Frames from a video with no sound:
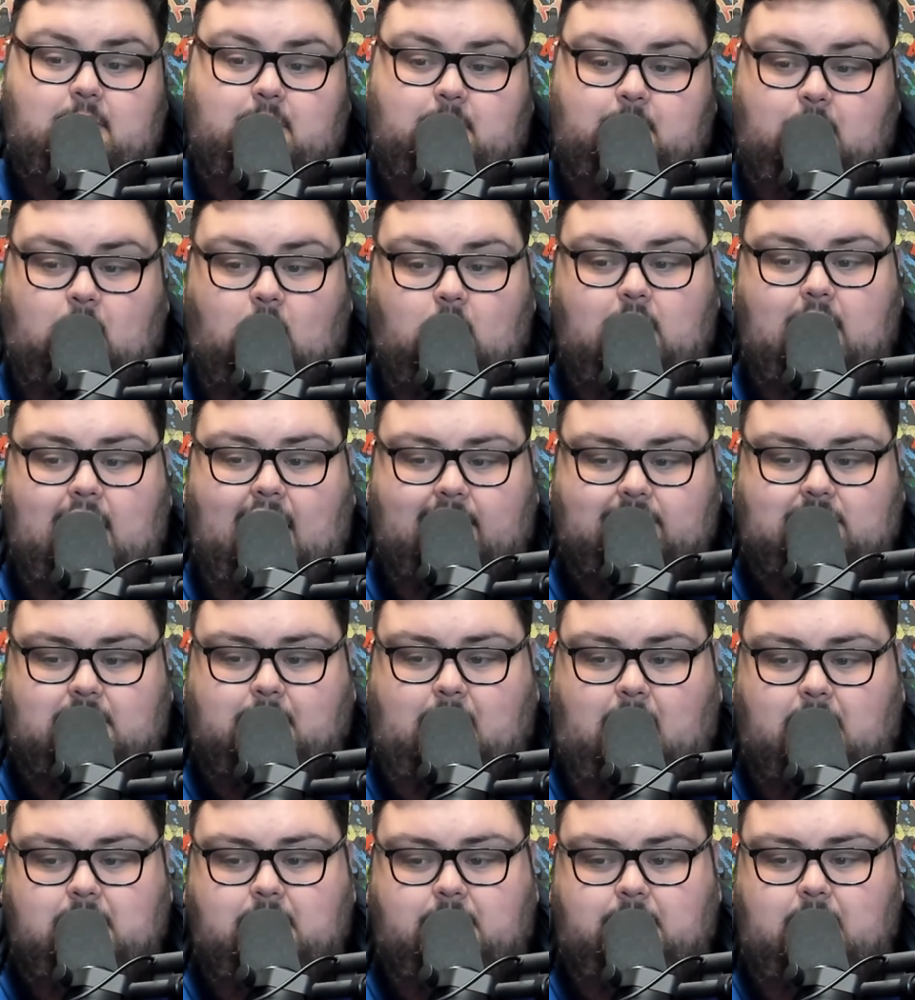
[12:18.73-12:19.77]
Both will have to
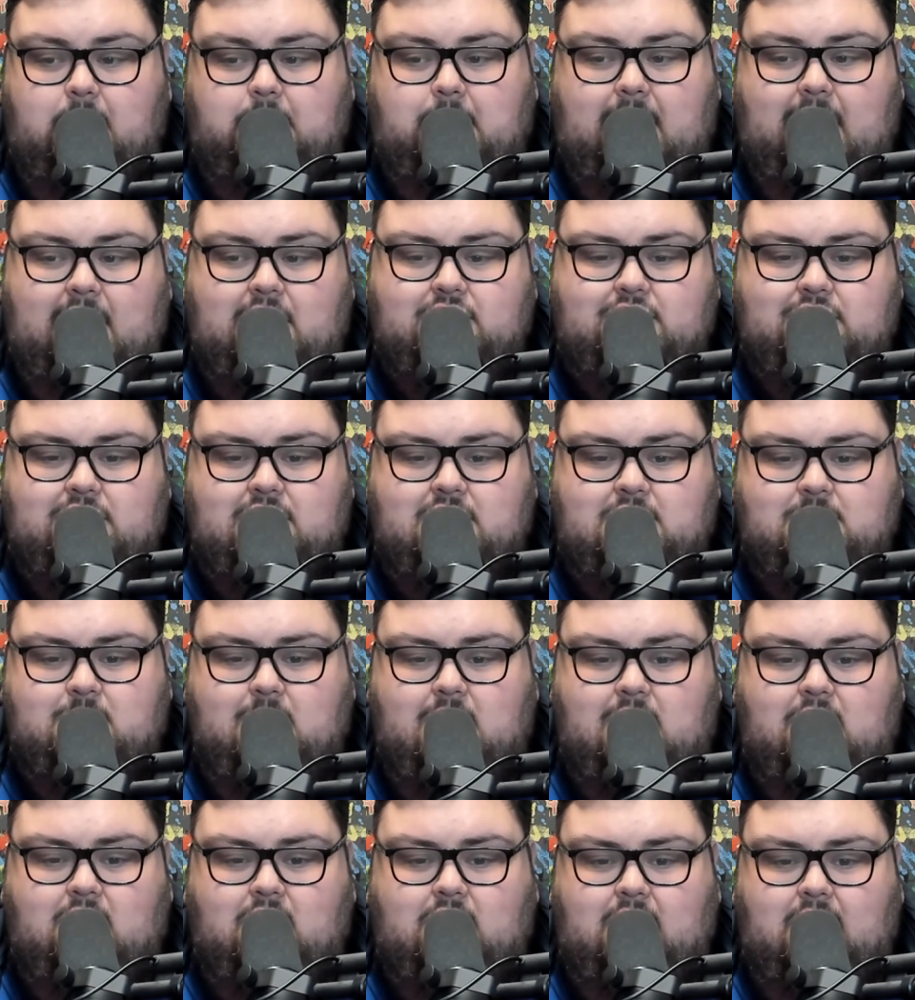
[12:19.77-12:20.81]
probably be patient as
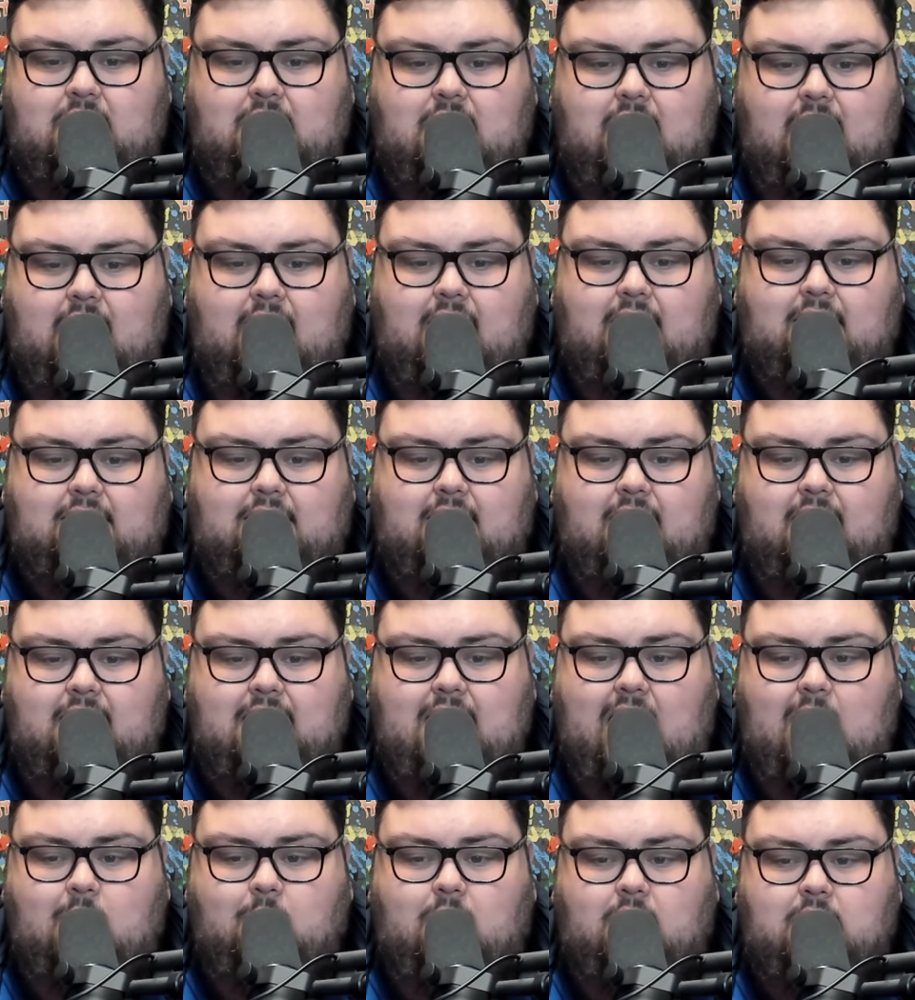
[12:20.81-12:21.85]
well, looking at
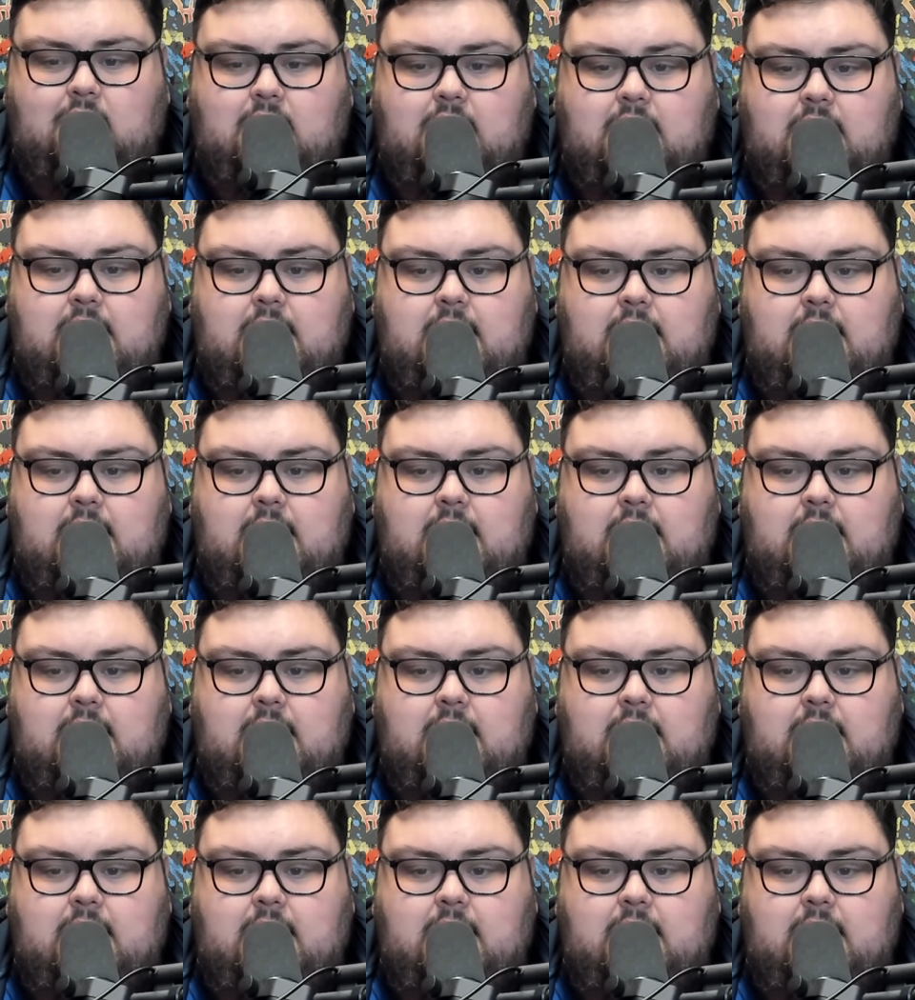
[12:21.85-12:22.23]
that one.